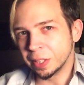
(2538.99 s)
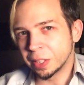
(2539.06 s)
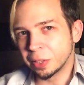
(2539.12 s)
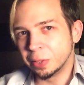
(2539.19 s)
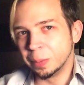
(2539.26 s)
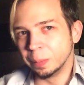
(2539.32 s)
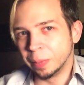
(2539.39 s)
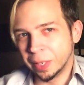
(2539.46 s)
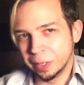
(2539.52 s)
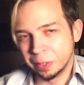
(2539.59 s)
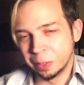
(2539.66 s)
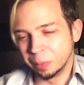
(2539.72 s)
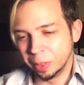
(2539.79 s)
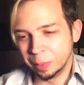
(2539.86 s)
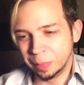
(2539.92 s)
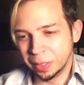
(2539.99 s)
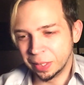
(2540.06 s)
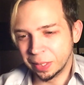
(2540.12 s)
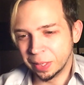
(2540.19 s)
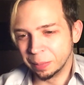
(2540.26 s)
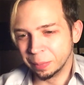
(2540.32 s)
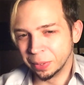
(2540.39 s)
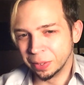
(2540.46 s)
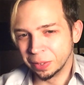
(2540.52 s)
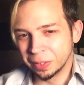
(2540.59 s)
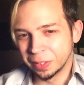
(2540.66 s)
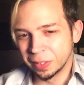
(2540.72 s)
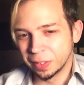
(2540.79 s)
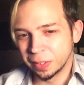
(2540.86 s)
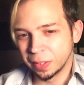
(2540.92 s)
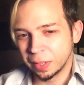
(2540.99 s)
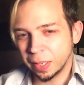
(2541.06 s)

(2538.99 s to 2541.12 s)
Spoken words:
This couldn't possibly be the end boss.